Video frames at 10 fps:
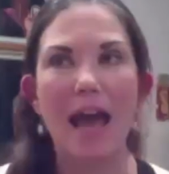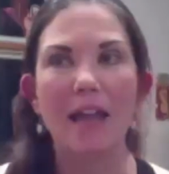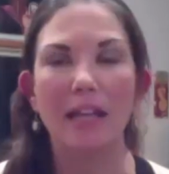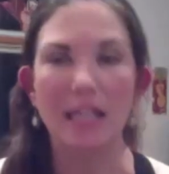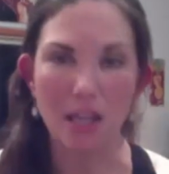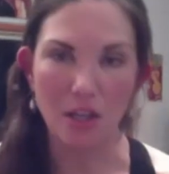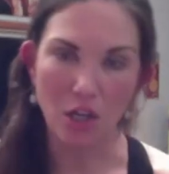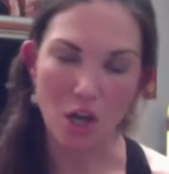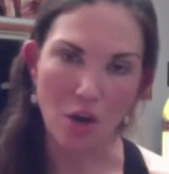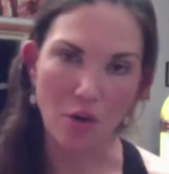like,
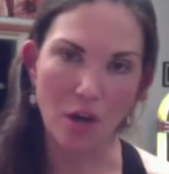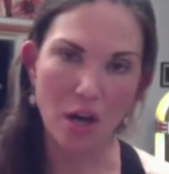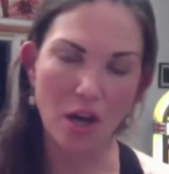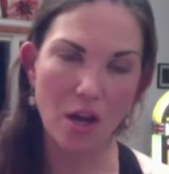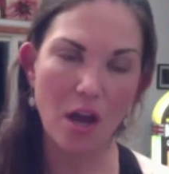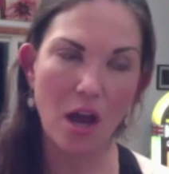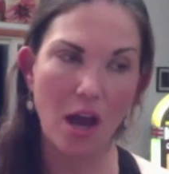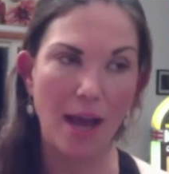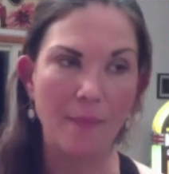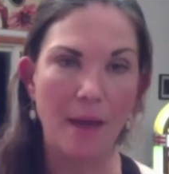
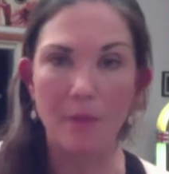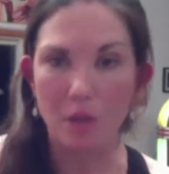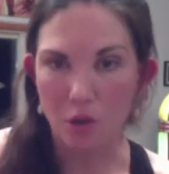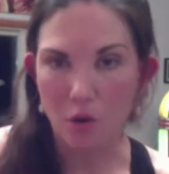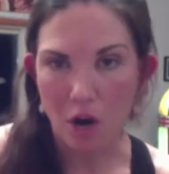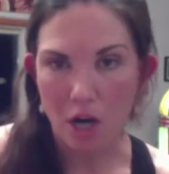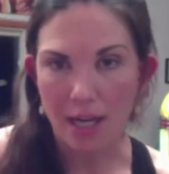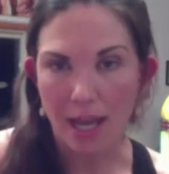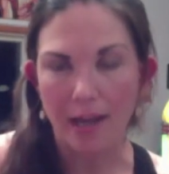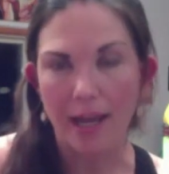I'm in New York,
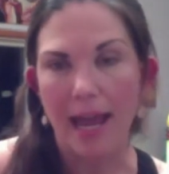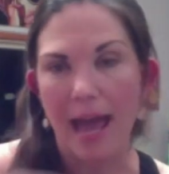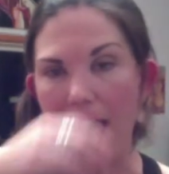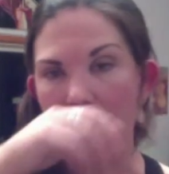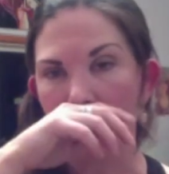and I have